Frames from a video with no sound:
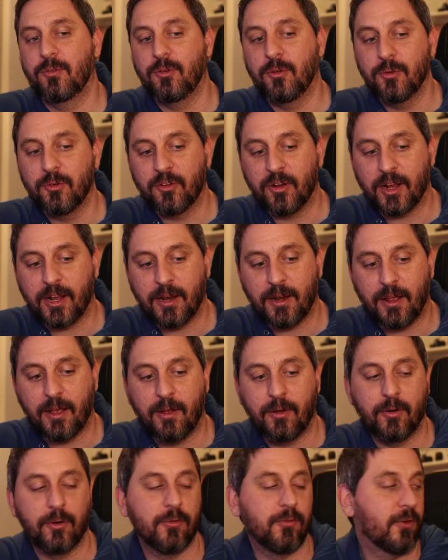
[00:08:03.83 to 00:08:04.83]
do check it
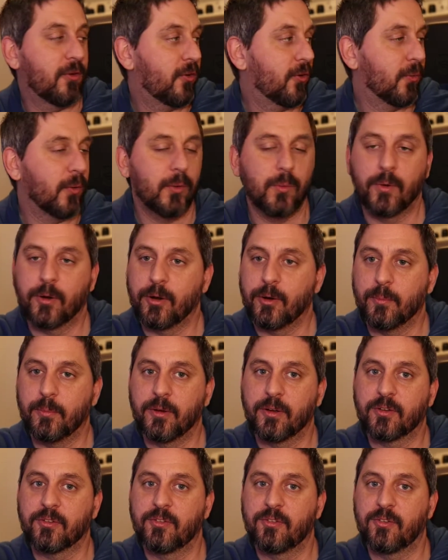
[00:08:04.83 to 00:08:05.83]
out, or if you do read one of her
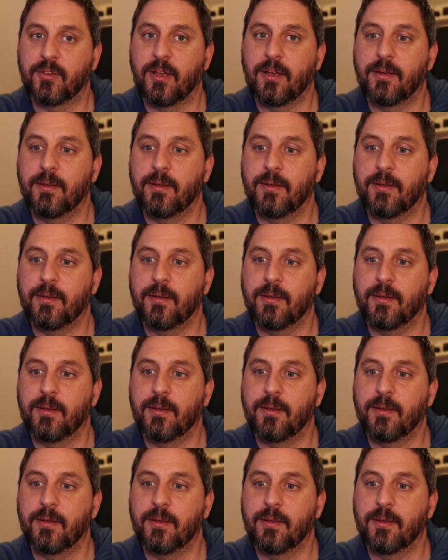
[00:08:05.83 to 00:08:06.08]
books,